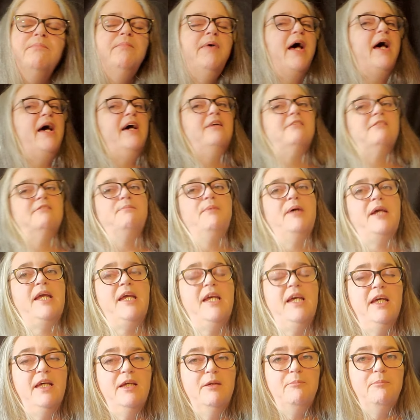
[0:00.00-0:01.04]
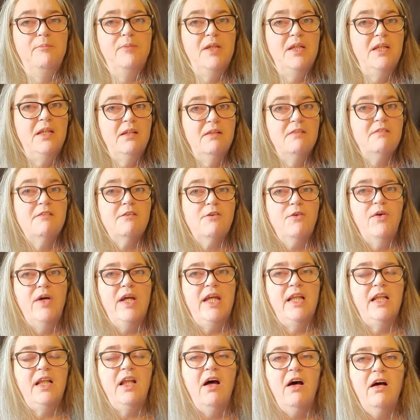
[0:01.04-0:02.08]
past my hip. It is
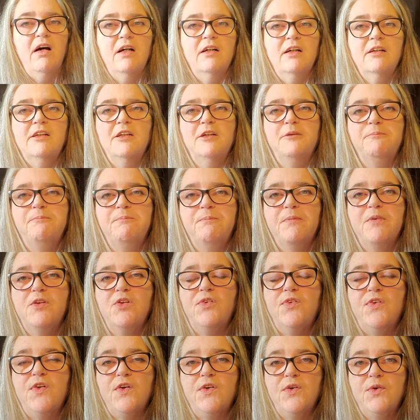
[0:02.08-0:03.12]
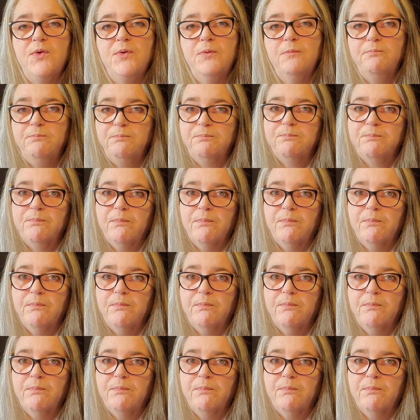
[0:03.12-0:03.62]
quite long, so